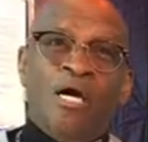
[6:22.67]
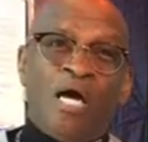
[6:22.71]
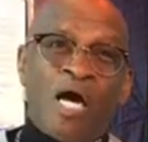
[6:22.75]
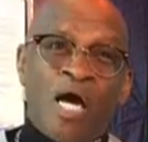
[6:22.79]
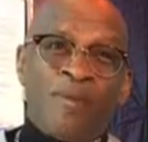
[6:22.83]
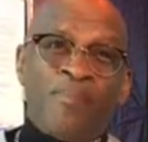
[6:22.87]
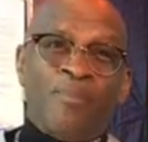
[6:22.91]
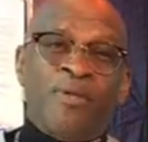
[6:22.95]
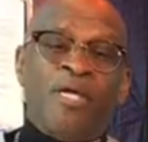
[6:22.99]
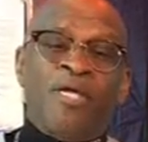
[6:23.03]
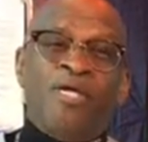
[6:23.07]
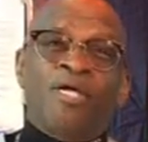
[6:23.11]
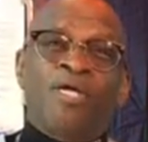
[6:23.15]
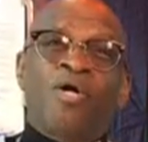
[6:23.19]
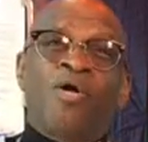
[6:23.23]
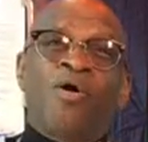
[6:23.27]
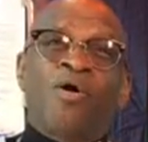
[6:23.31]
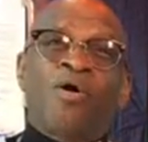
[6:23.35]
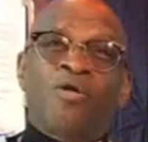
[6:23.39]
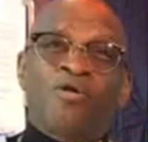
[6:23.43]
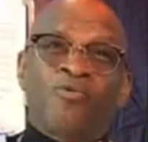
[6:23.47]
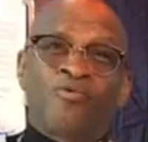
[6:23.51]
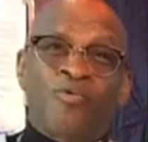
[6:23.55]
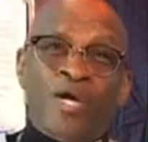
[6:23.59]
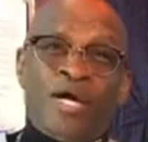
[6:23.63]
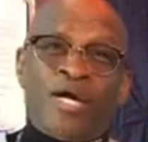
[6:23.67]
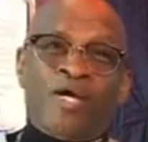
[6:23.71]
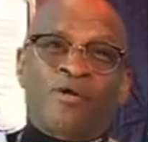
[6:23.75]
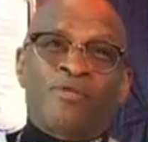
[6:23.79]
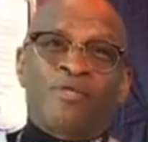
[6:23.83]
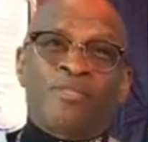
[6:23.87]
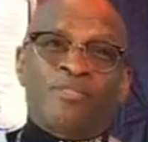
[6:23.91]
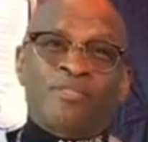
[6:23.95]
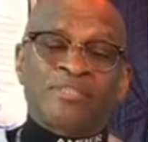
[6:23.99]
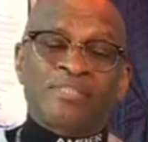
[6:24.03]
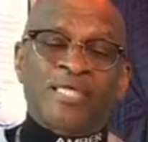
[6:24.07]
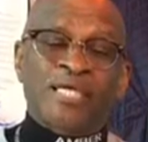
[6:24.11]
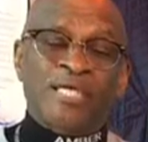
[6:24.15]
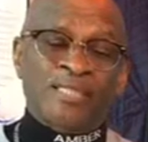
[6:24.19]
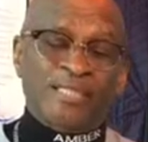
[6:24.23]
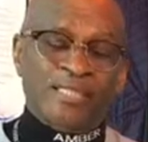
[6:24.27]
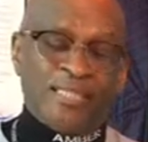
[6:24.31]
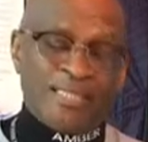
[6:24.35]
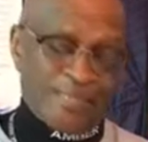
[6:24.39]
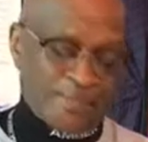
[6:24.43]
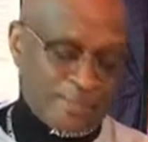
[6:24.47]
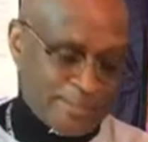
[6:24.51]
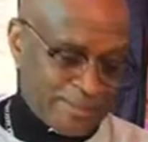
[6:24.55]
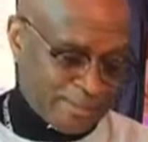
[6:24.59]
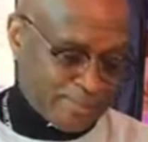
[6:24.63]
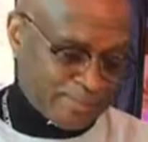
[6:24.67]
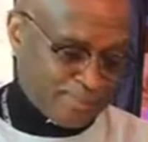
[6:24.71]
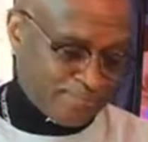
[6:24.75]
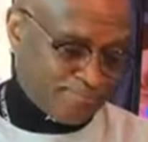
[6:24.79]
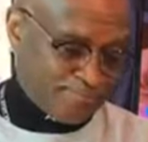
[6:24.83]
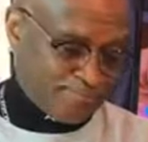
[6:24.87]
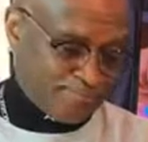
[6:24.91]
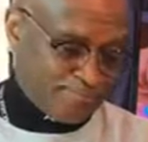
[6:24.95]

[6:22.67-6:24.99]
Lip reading: I'm going to go on the record and say this.